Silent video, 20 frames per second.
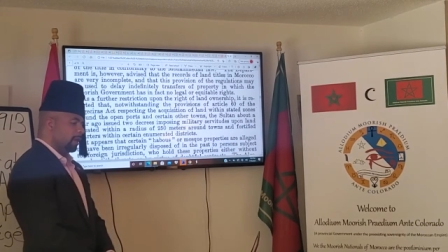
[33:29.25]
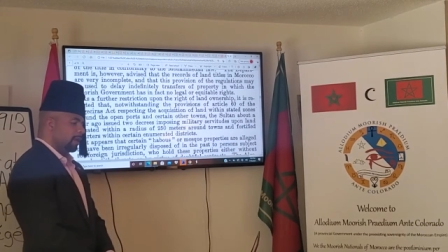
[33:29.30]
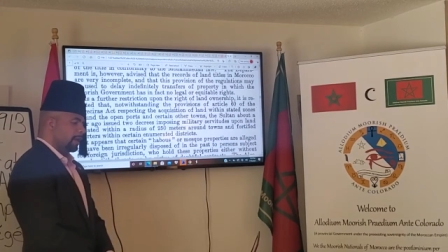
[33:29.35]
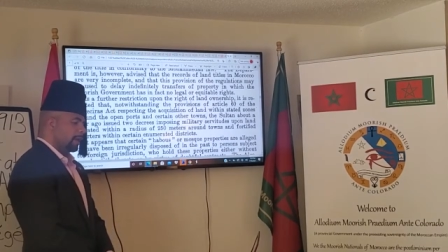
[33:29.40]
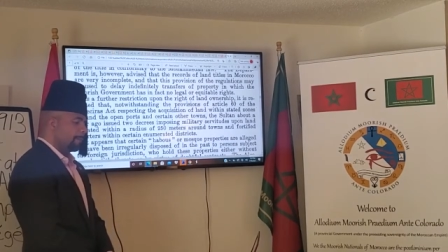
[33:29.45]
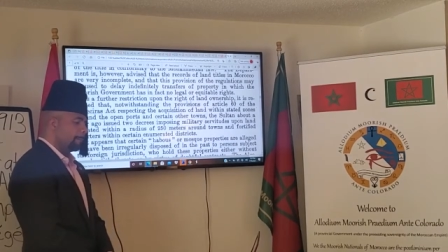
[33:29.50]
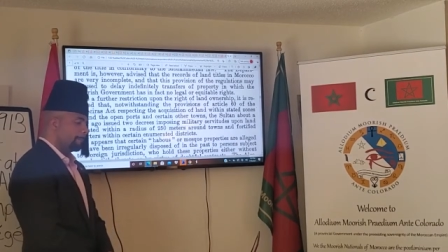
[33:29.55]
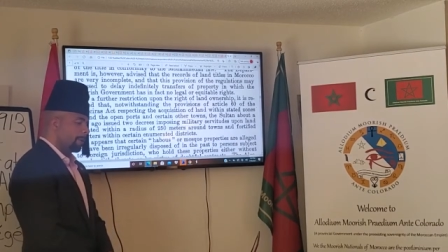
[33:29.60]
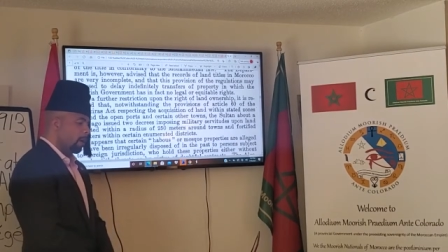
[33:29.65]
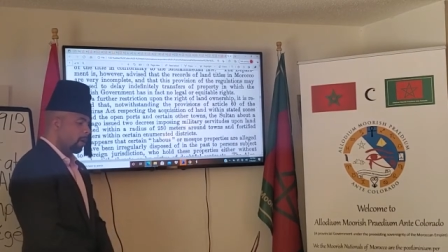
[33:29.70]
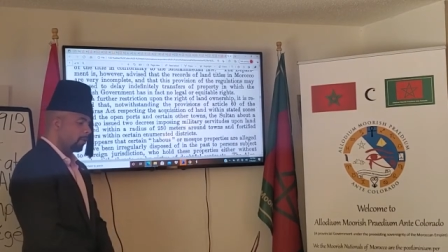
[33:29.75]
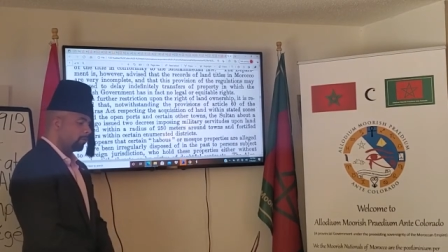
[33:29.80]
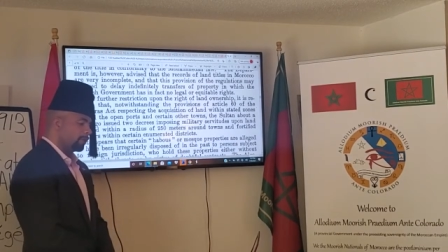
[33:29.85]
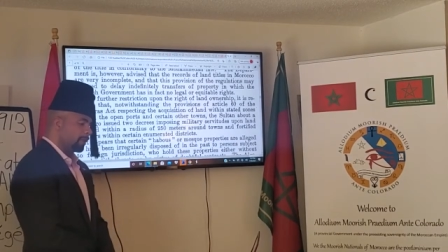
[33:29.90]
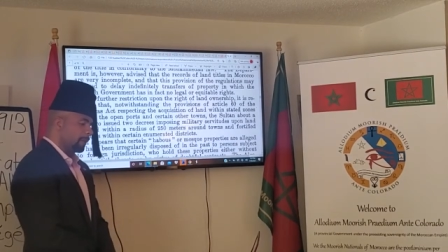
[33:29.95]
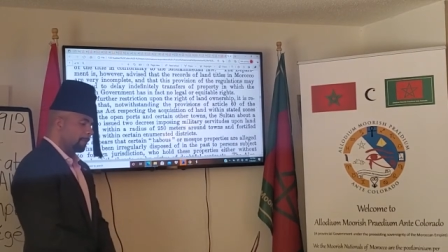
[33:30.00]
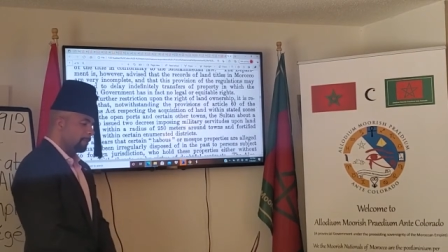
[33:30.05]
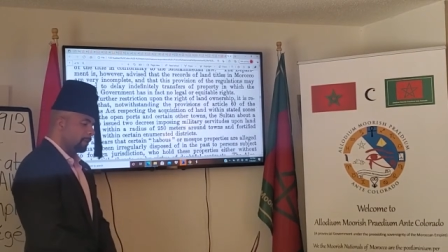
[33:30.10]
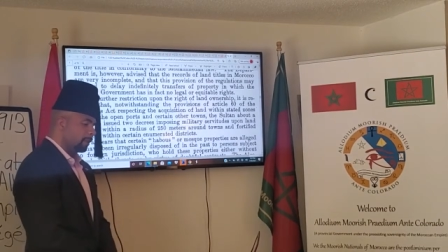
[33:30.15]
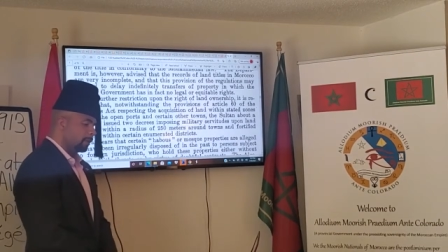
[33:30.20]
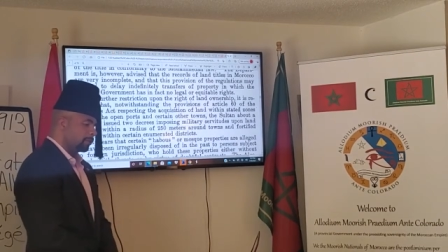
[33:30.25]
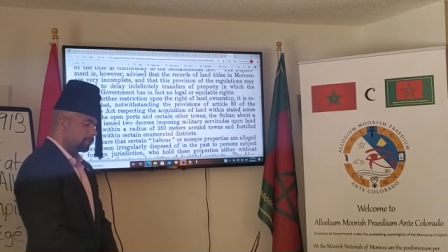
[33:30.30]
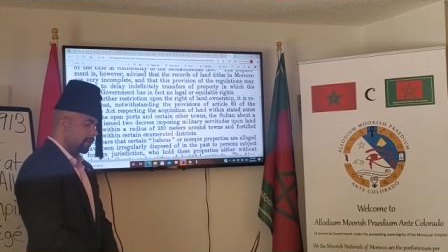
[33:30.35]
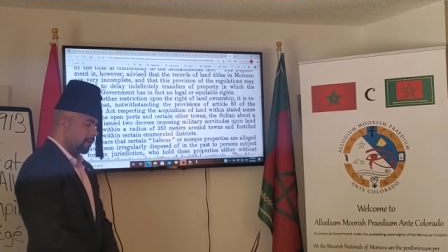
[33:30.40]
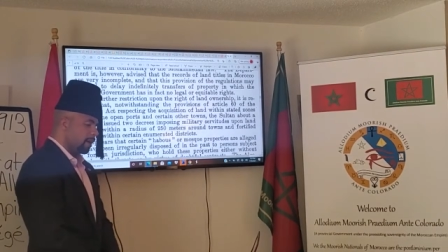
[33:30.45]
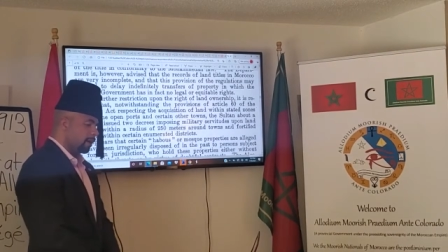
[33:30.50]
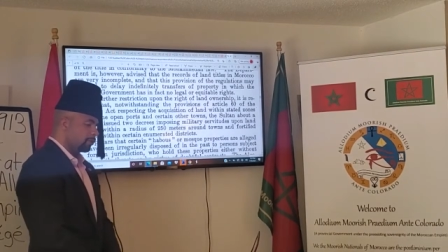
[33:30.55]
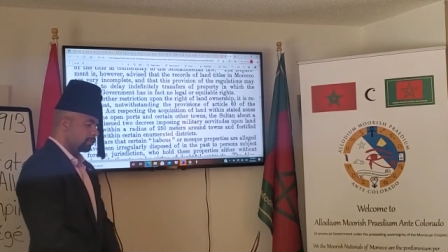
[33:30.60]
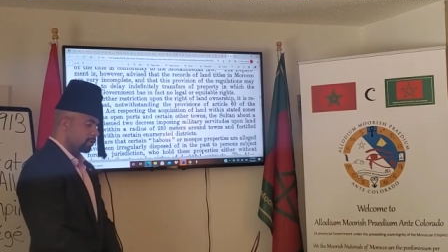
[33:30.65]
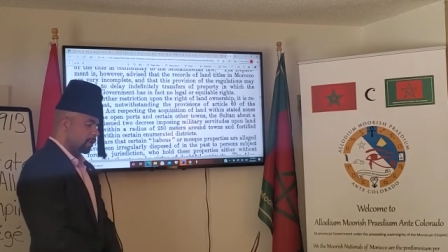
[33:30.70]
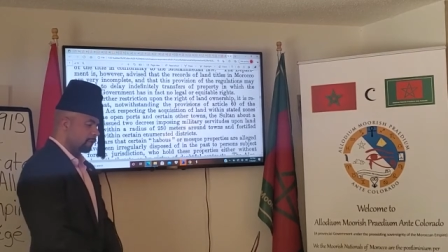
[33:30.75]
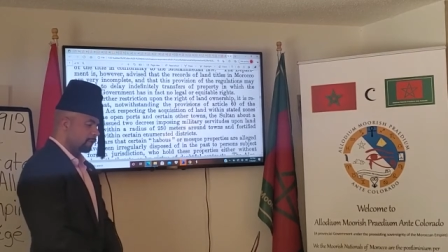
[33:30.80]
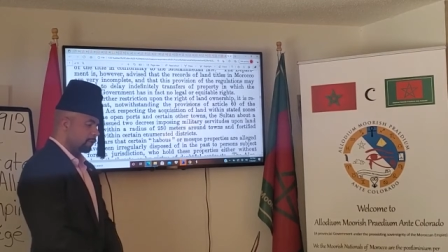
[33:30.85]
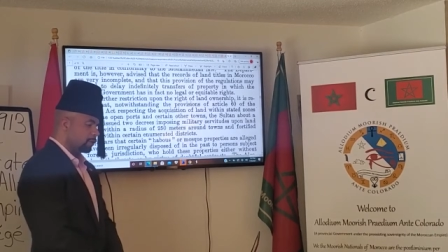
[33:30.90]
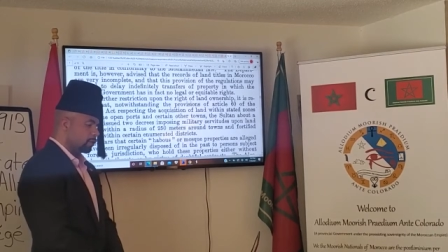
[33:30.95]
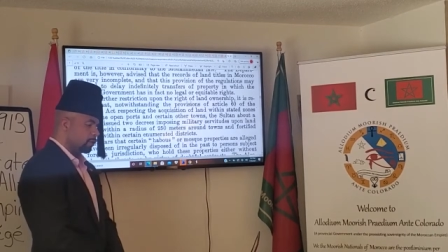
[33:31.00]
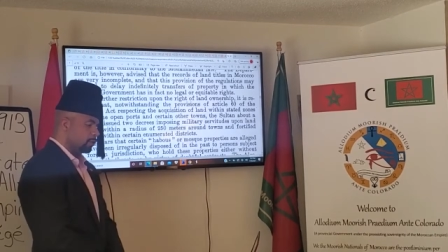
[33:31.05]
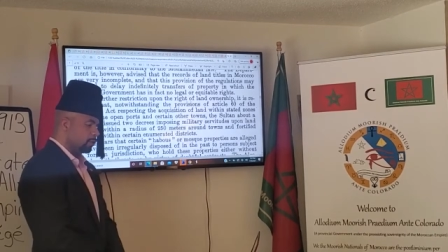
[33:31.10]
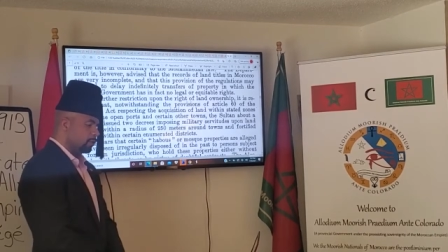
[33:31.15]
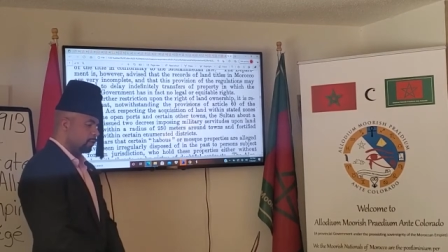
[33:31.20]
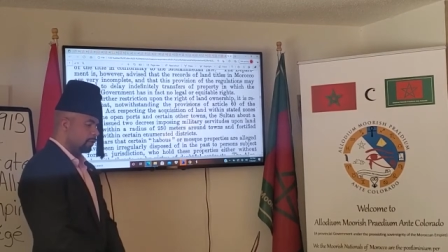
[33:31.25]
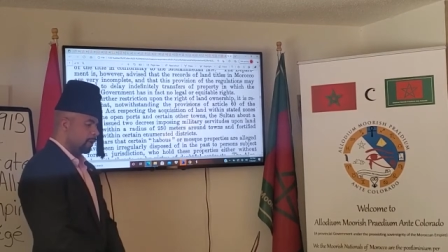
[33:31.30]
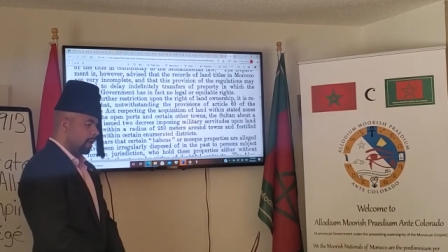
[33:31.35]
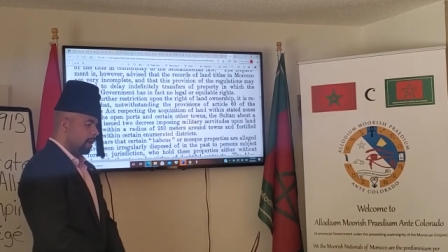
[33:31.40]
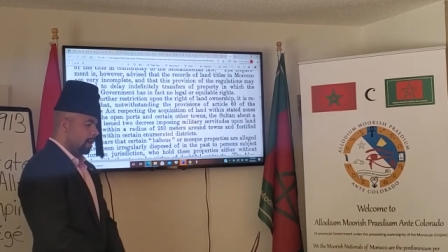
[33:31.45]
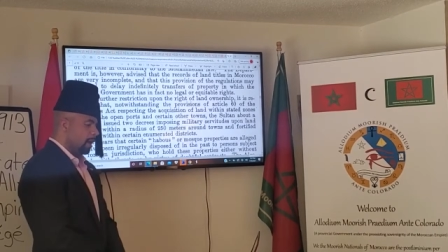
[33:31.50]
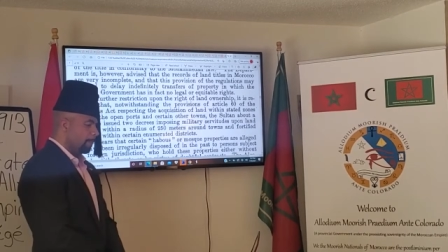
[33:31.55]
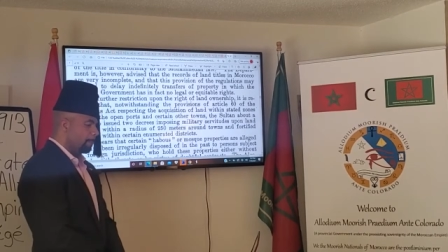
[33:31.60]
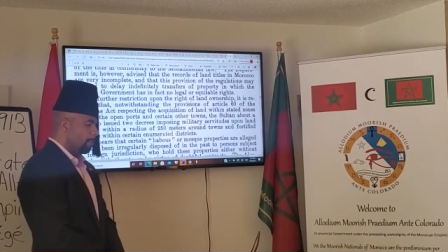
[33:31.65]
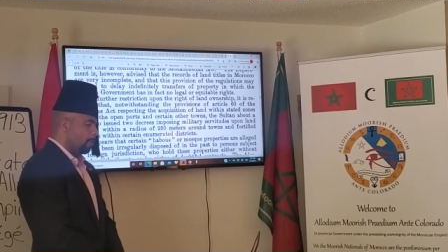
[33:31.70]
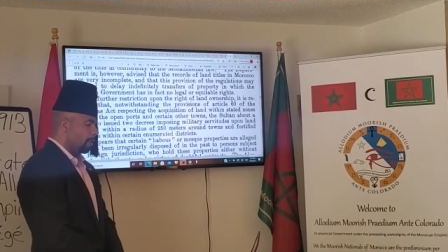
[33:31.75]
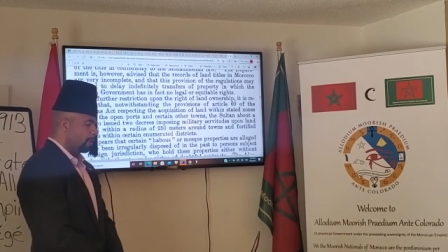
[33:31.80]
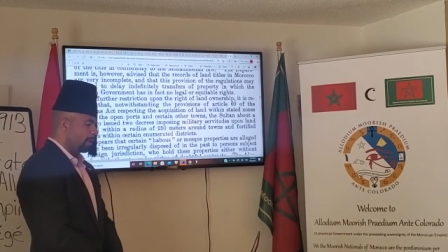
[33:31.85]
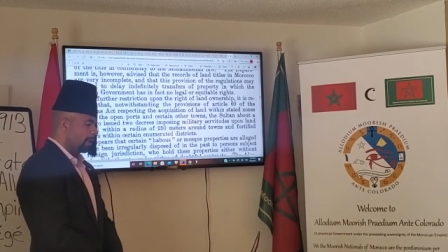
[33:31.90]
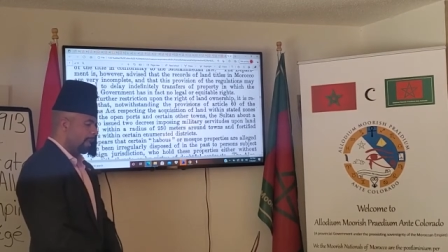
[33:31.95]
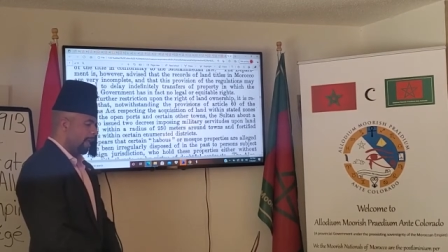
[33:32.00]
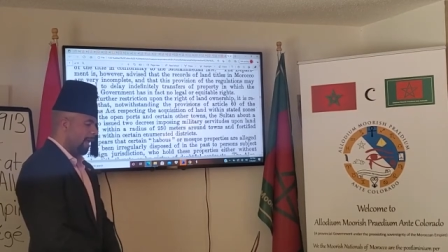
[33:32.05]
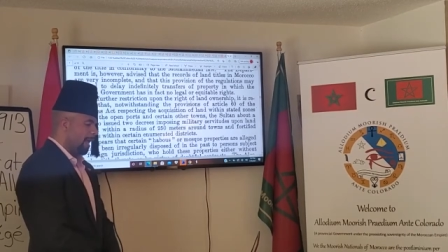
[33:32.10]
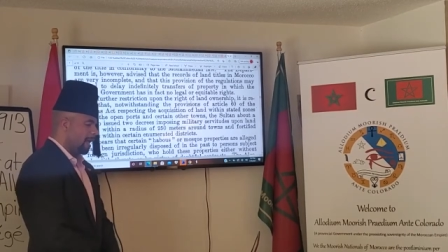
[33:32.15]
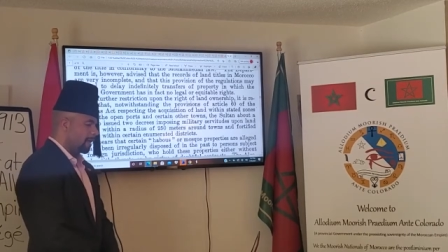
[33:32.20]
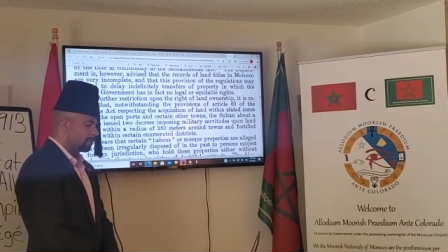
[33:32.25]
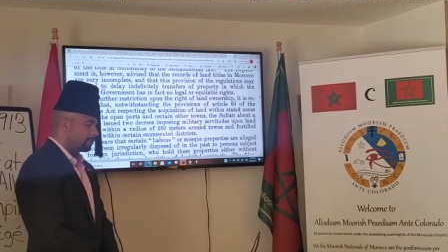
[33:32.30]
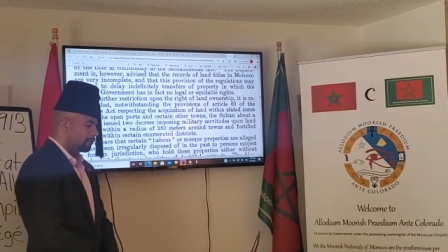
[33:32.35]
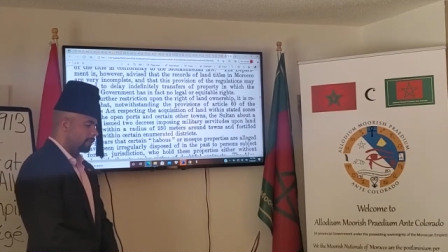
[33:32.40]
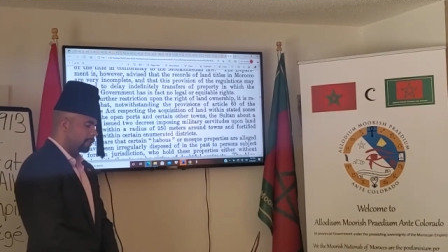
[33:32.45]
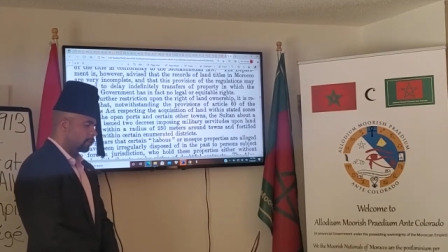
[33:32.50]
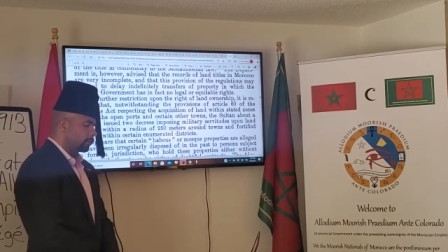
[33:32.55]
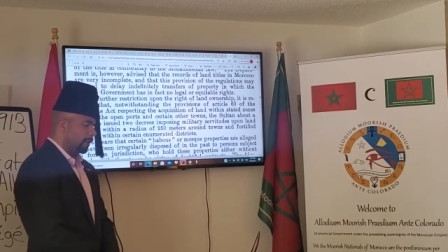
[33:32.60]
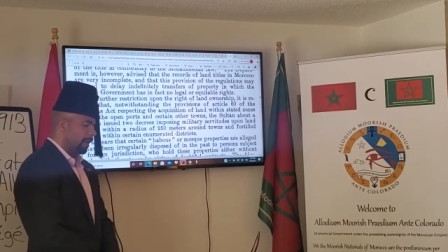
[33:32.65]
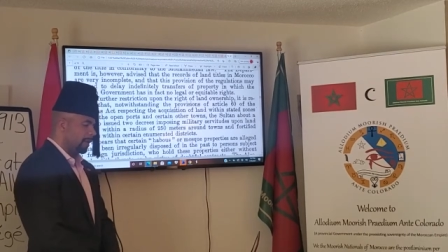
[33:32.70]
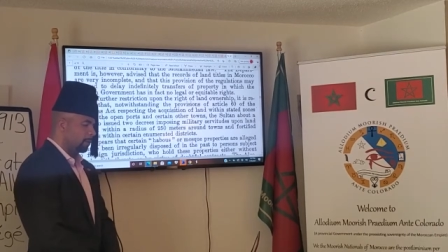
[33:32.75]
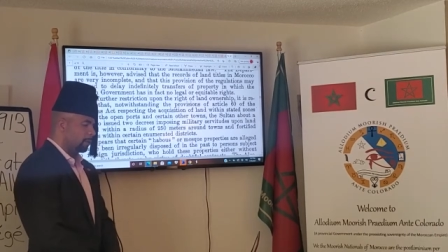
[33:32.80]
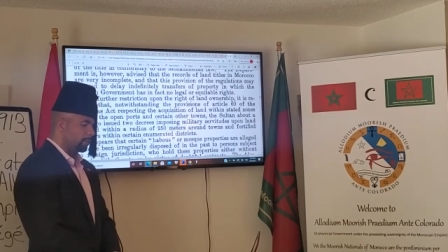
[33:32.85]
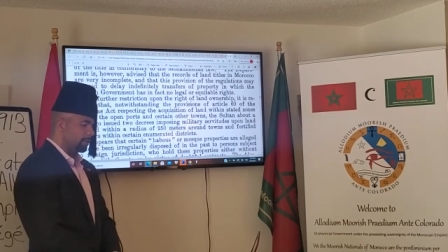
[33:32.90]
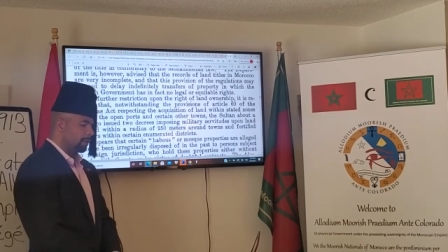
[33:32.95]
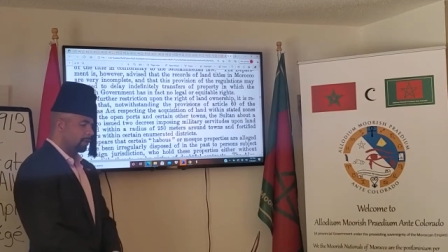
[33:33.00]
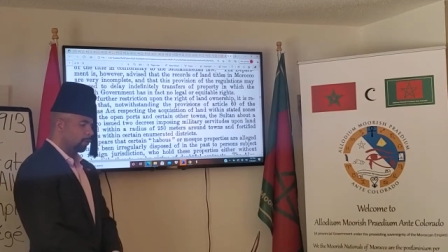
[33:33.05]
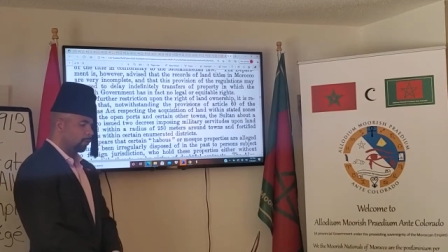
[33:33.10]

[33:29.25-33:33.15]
imposing military servitude upon land situated within a